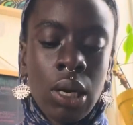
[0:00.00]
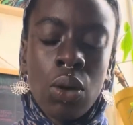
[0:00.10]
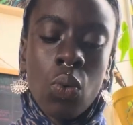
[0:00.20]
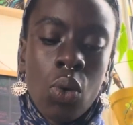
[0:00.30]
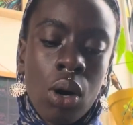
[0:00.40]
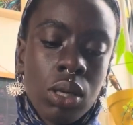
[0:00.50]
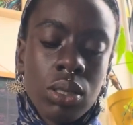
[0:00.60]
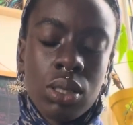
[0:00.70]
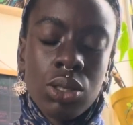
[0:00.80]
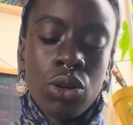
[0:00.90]
what
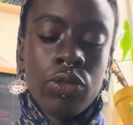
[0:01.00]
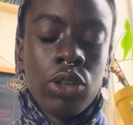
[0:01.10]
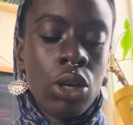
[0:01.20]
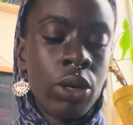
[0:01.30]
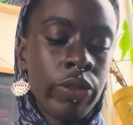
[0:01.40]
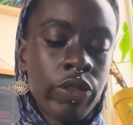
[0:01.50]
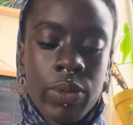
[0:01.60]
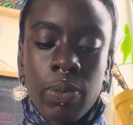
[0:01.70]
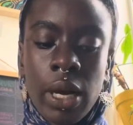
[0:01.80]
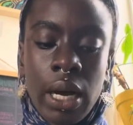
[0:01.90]
you've learned from
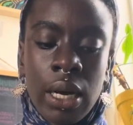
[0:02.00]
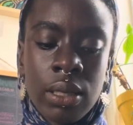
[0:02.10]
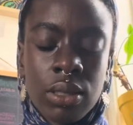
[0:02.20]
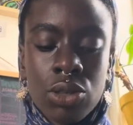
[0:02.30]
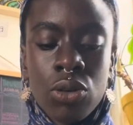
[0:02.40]
the past.